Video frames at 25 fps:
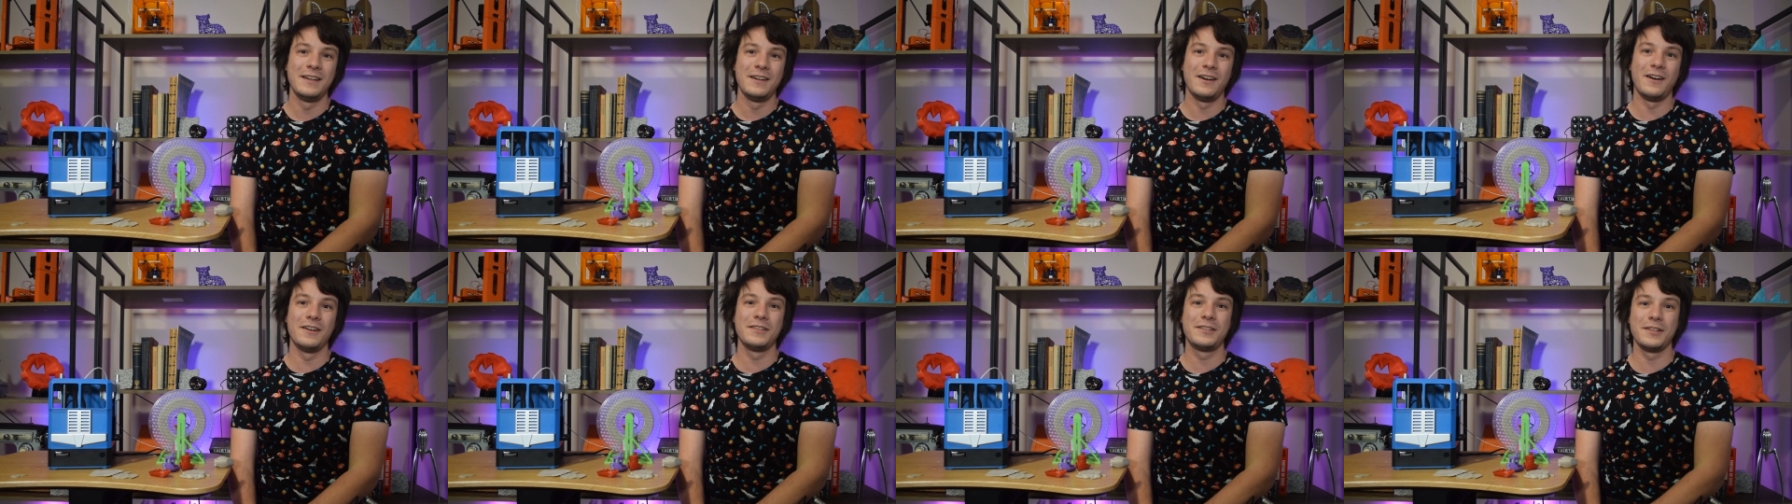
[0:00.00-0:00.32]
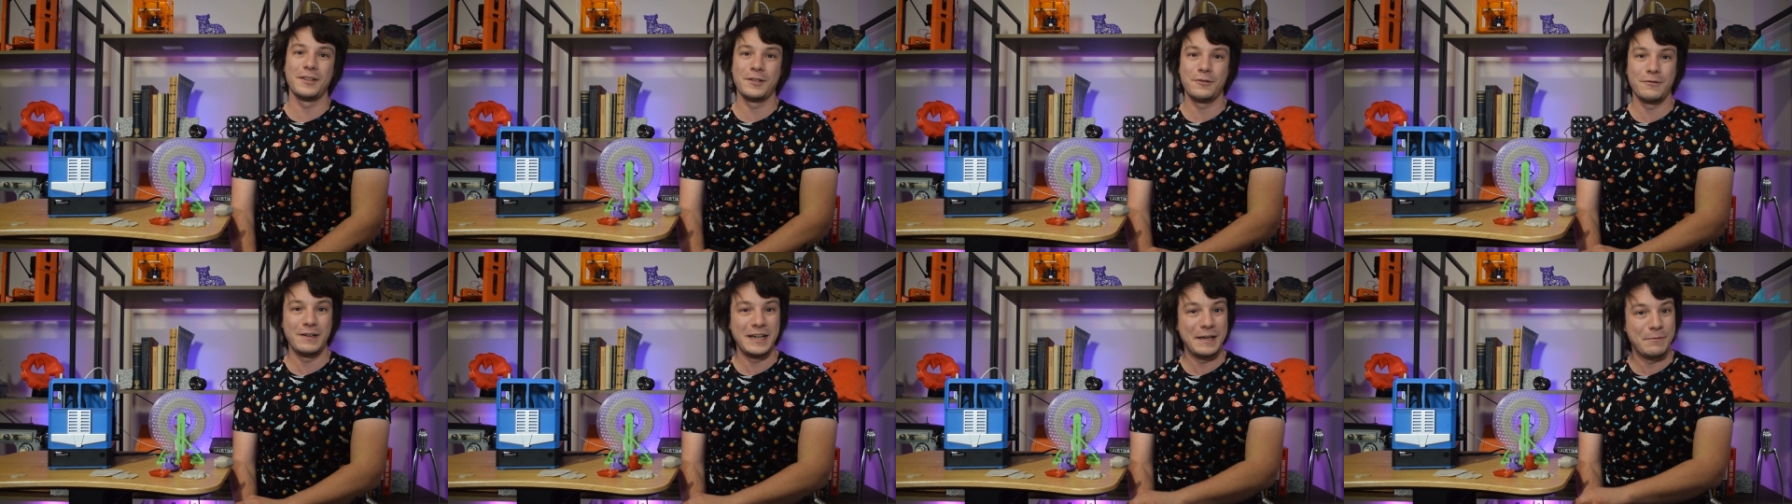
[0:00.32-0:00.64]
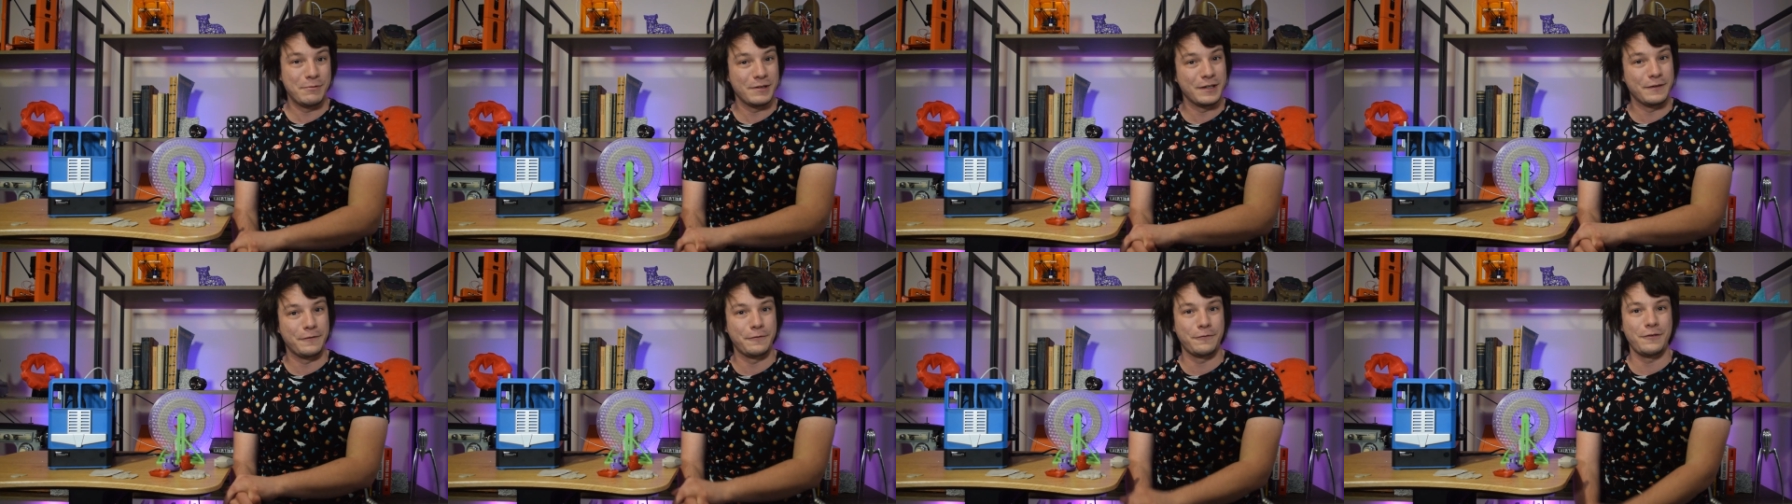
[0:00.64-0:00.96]
onto 3D
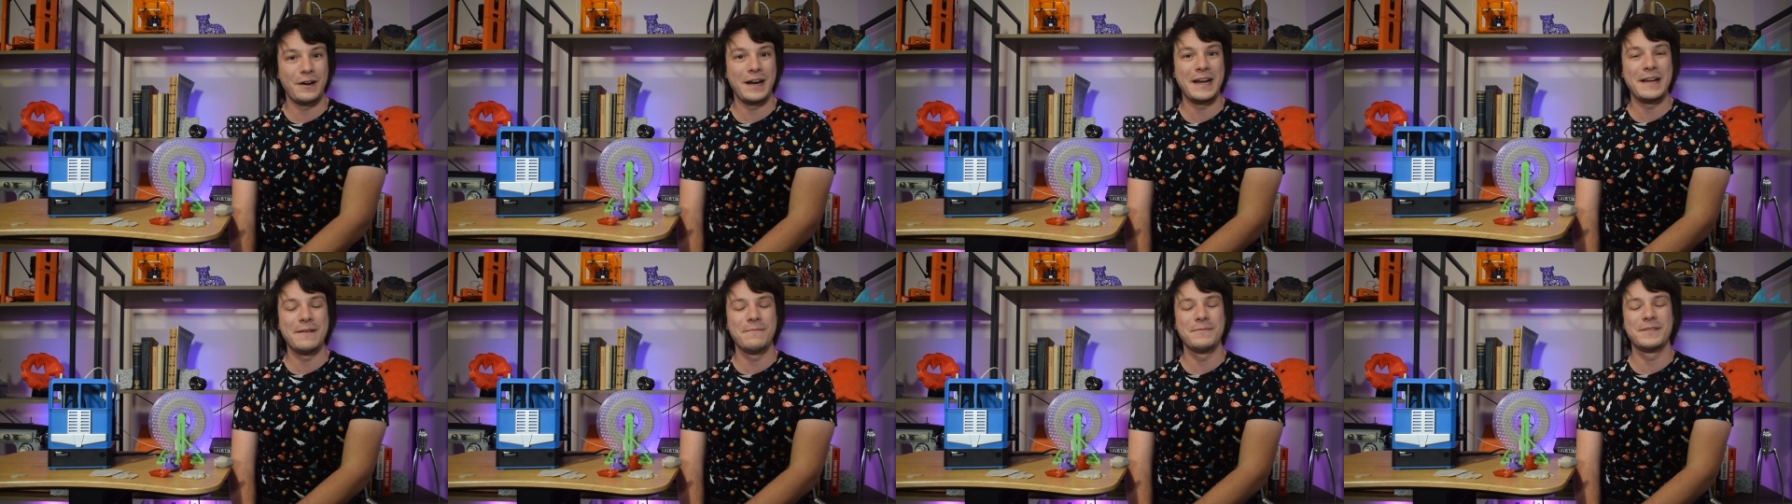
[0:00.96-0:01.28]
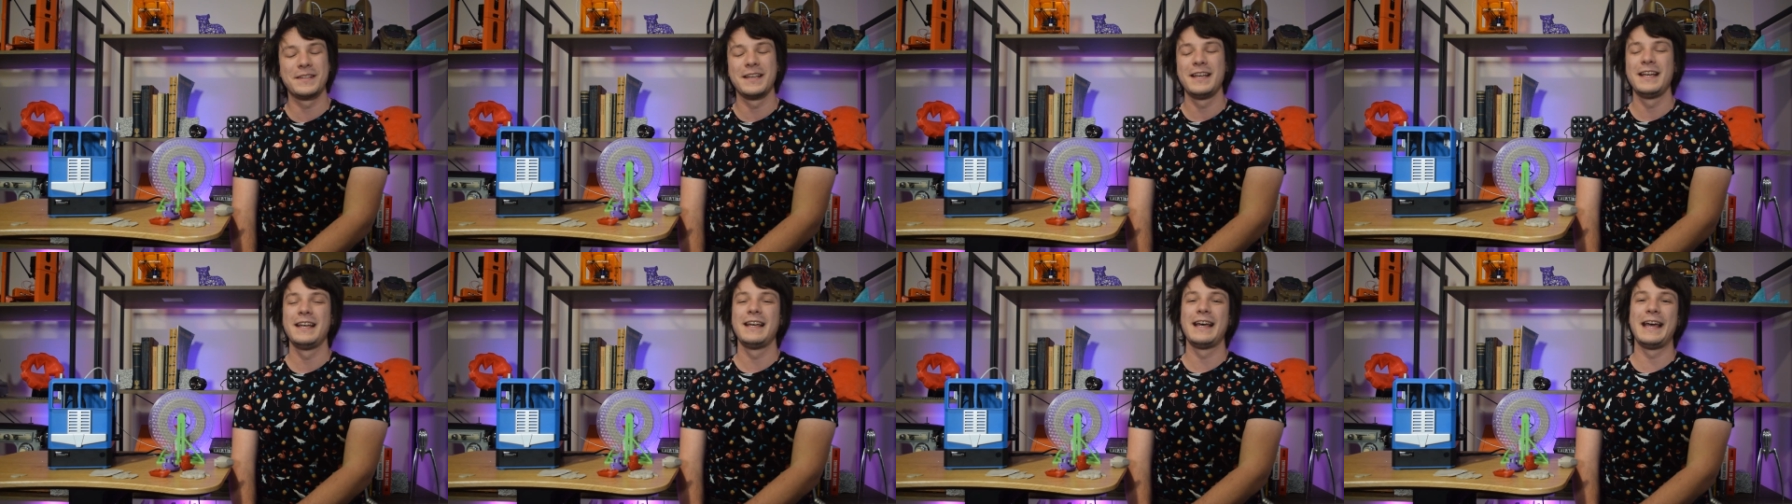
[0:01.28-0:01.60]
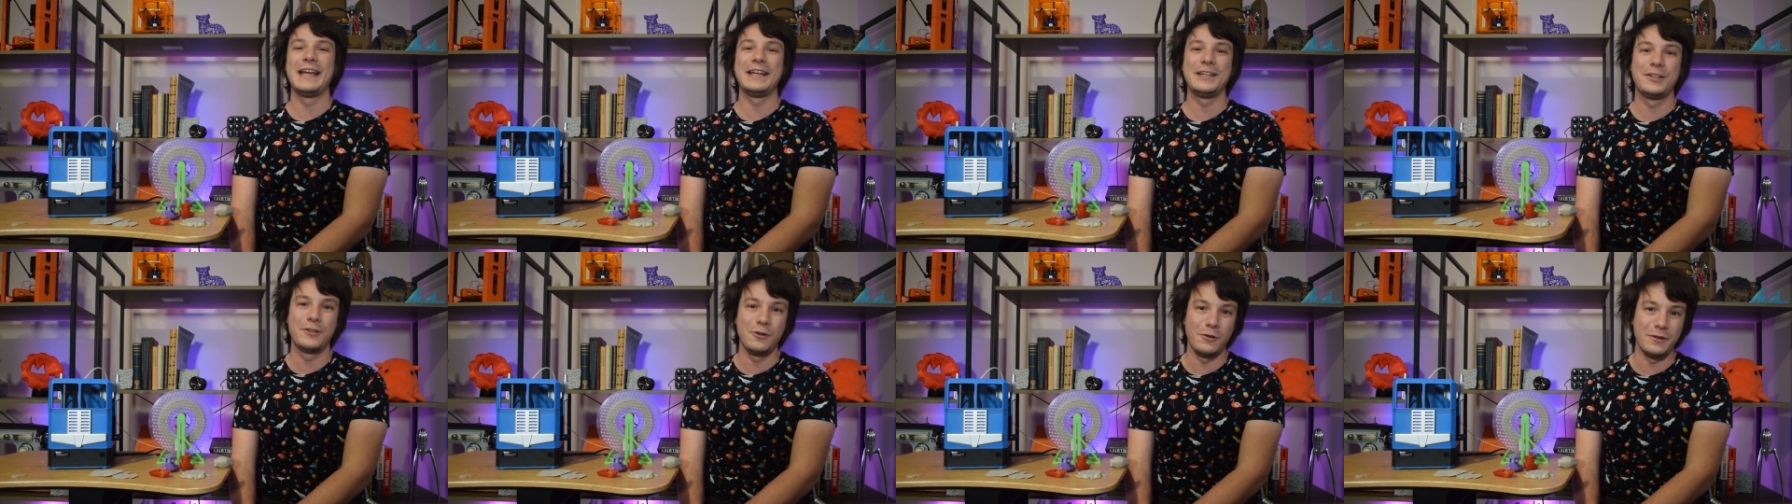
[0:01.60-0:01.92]
printer frames
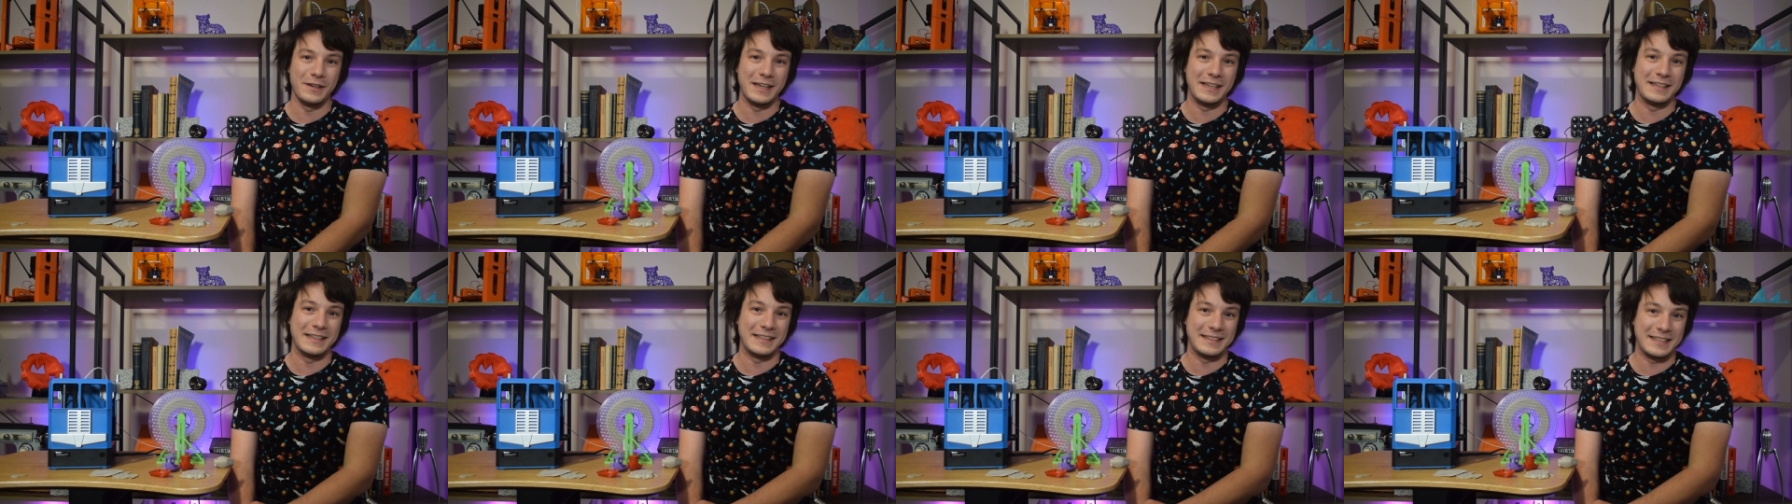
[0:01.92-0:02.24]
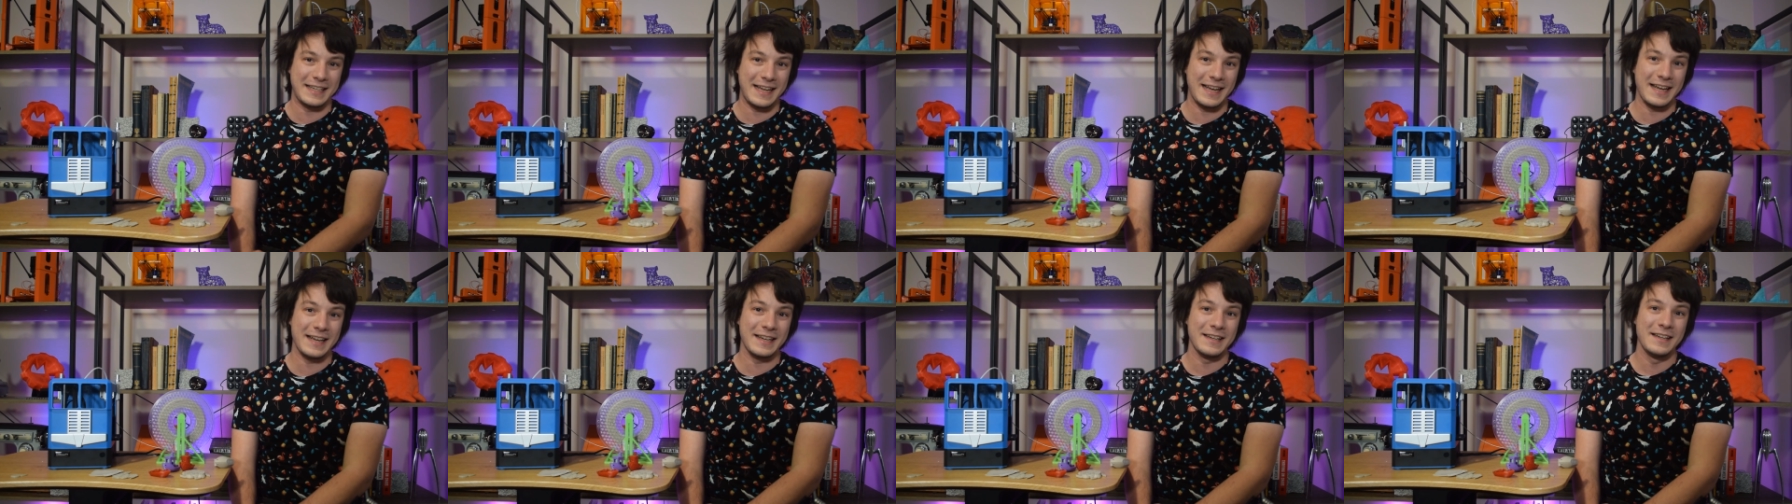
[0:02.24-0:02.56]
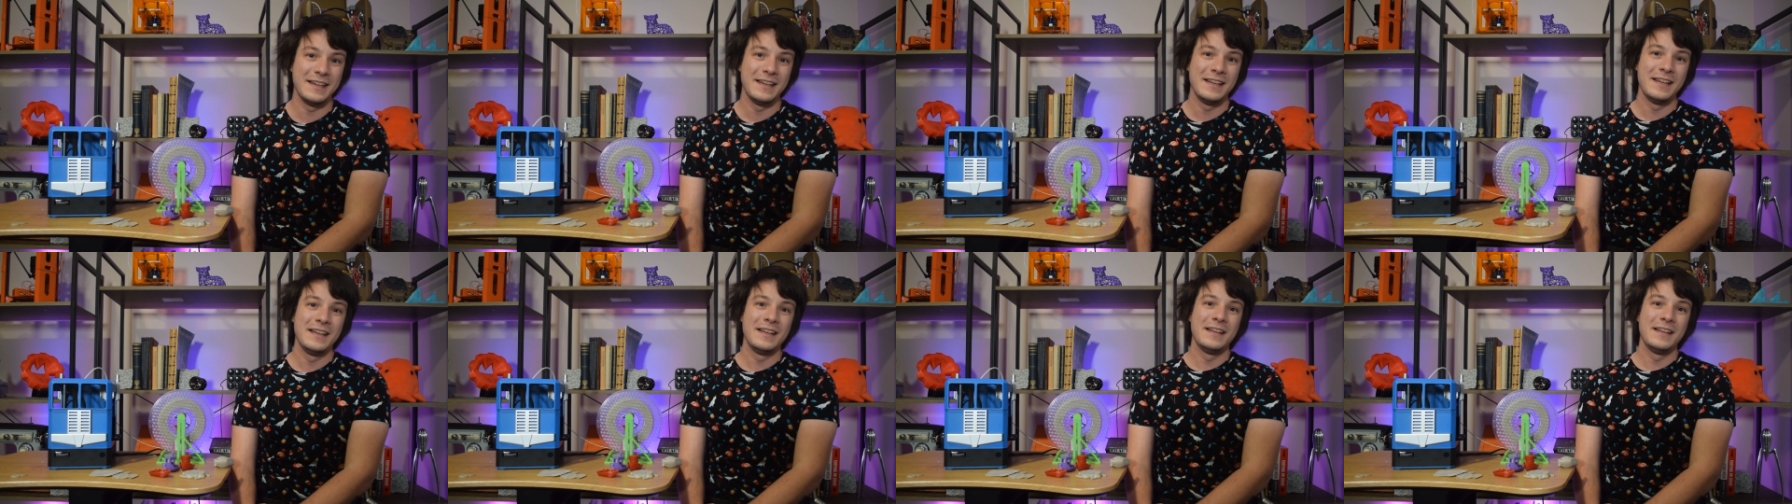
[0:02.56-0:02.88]
and calling it a day,